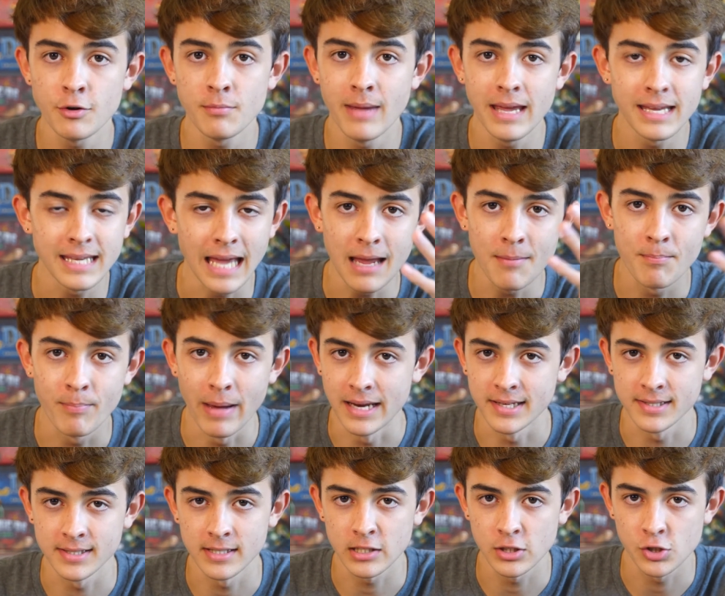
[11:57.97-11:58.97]
to make a
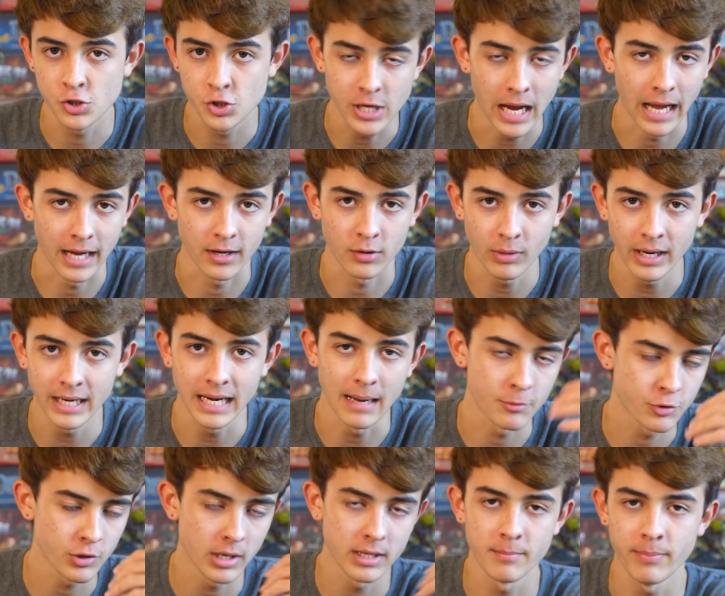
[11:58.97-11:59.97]
basic check, right? I'm
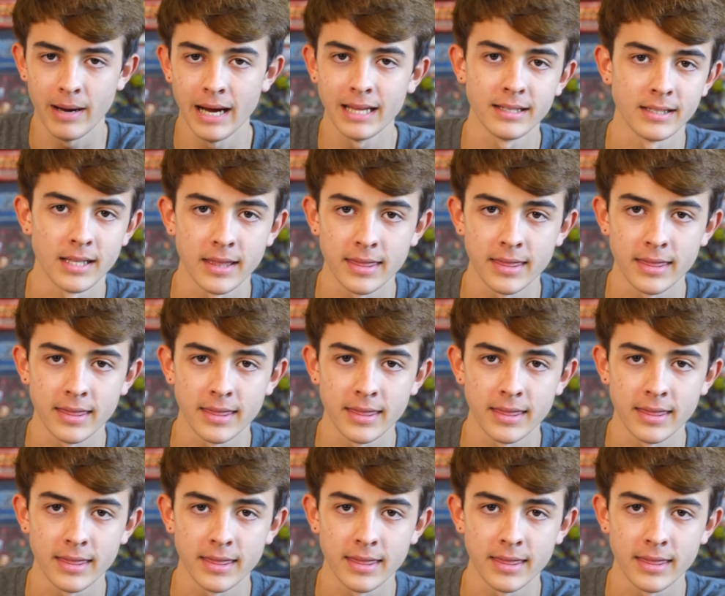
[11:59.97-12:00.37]
trying to pilot a